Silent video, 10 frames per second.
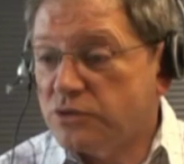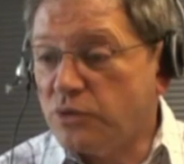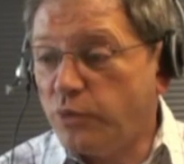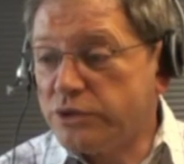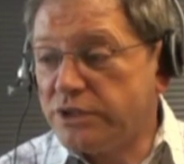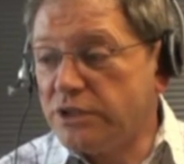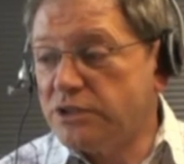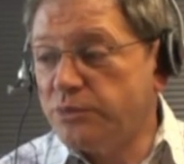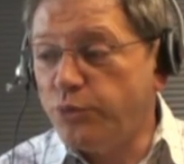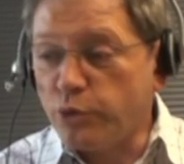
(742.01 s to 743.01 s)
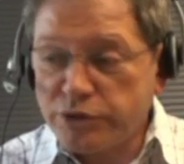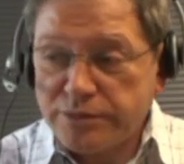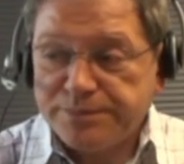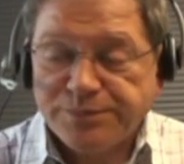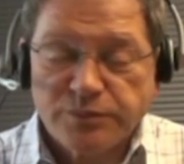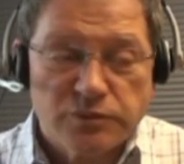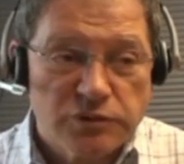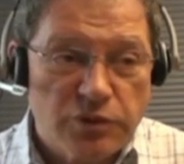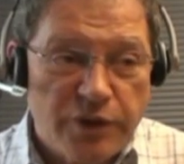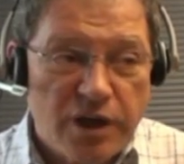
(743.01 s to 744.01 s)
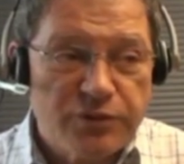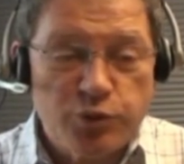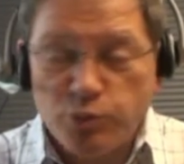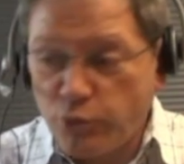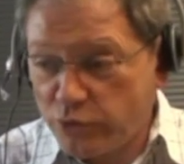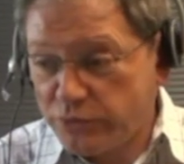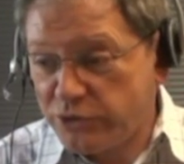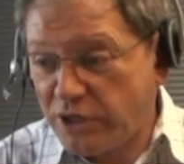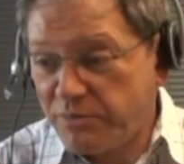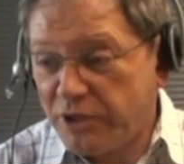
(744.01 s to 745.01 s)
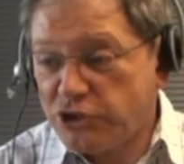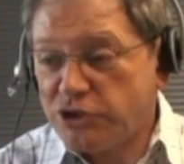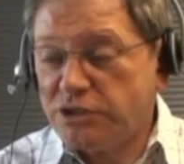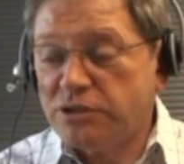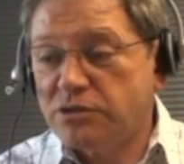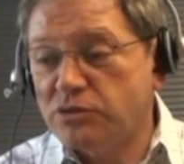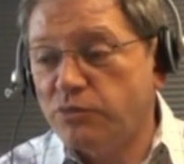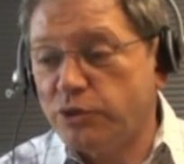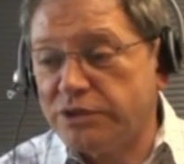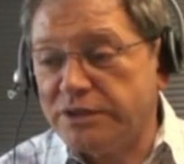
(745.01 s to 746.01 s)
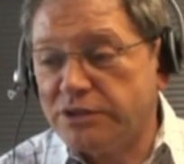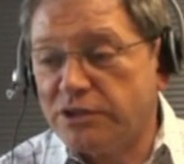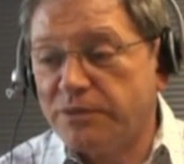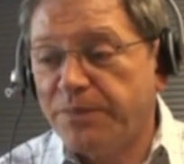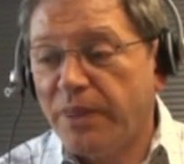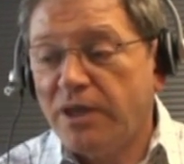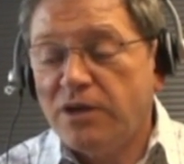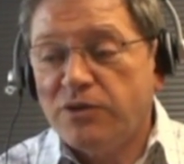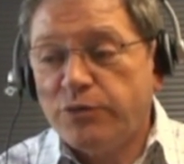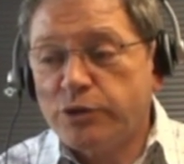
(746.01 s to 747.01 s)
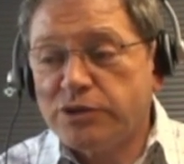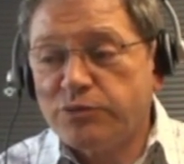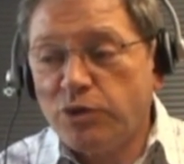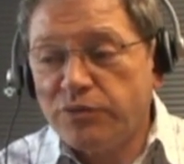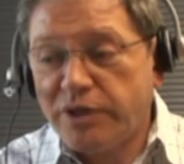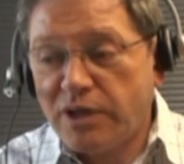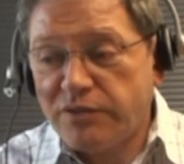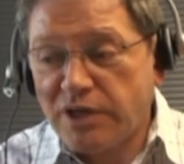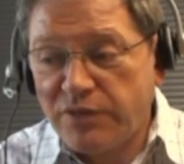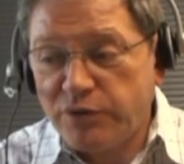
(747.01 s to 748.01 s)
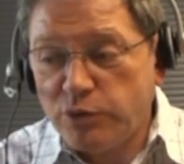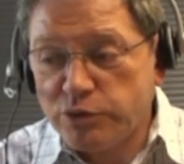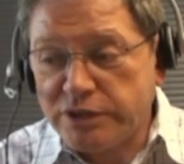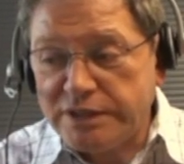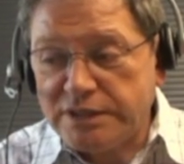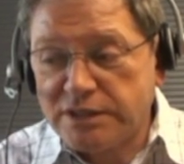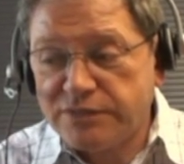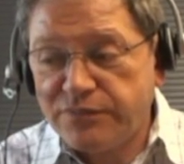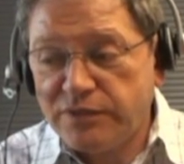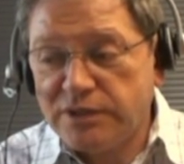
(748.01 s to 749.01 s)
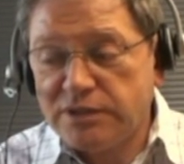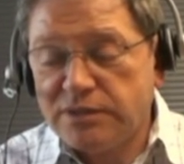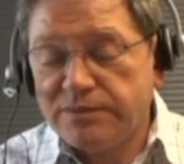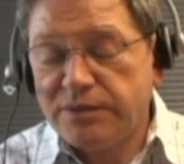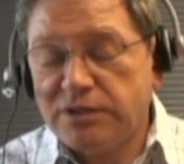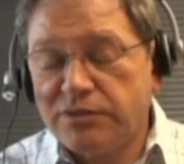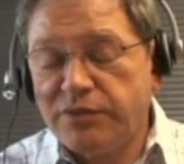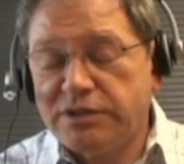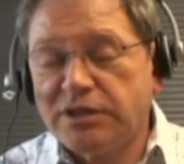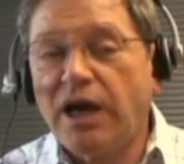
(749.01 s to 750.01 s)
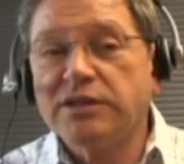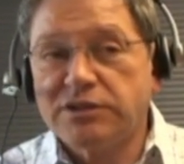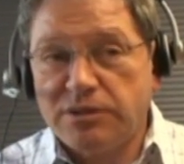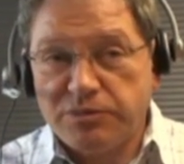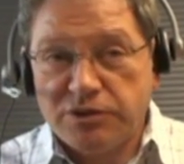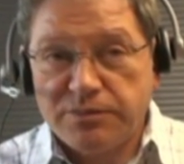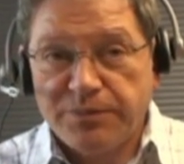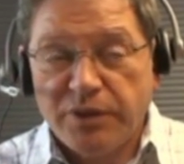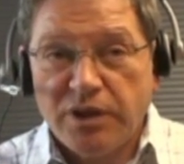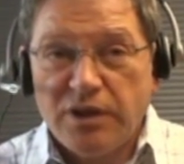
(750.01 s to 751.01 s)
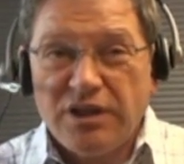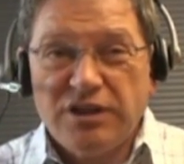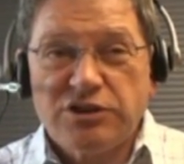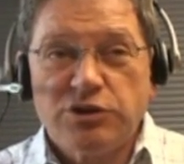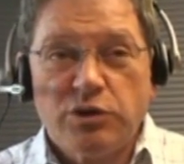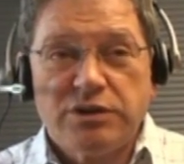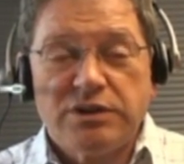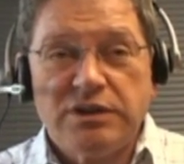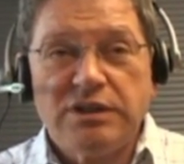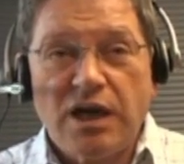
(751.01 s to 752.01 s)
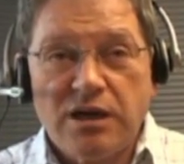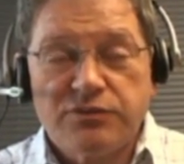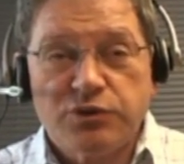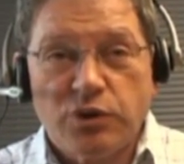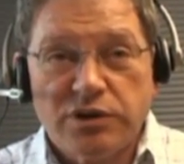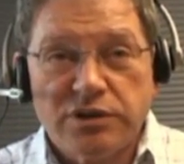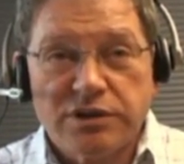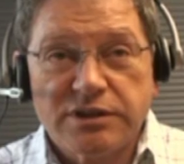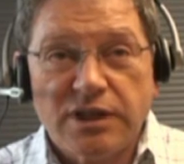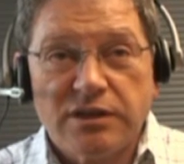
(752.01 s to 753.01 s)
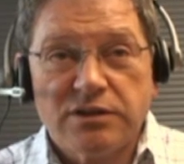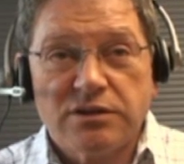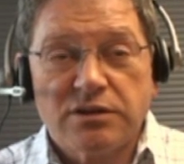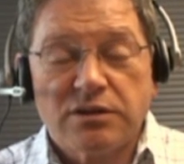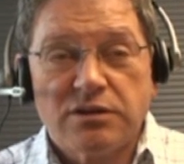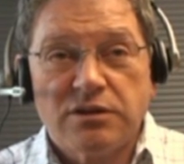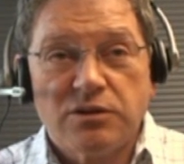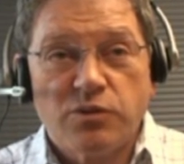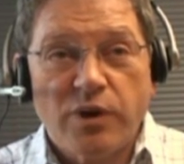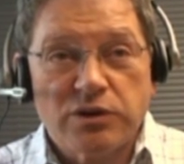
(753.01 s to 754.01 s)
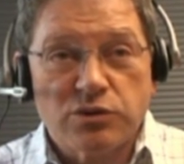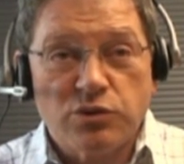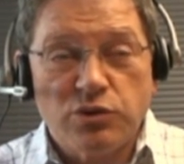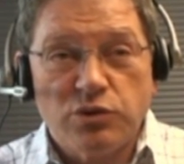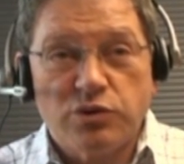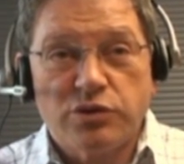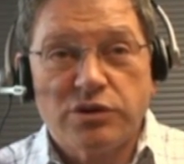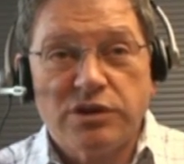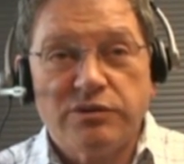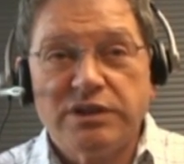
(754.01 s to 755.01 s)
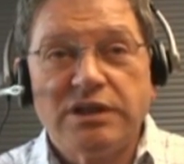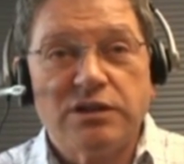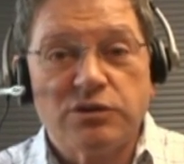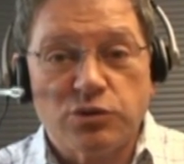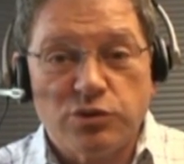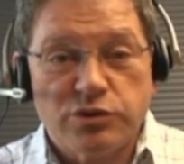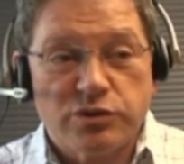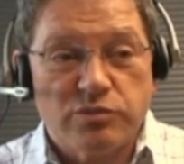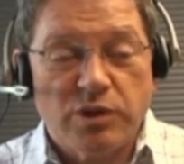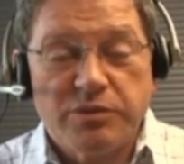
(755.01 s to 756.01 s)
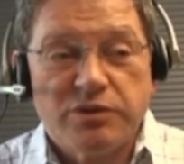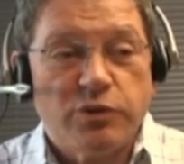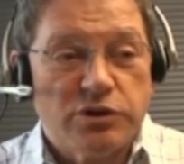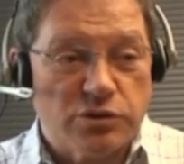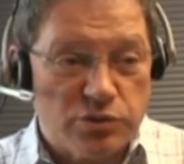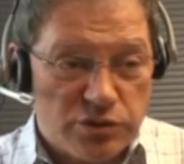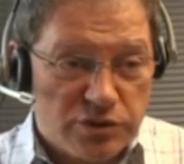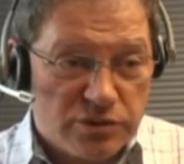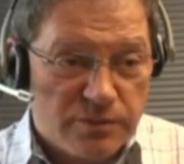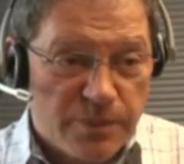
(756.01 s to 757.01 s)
So what's in the books? So we have two books which I mentioned. So what's in there? First of all, we have graphic user interface concepts. It's not enough to understand one rule or even 10 rules or maybe 20 rules.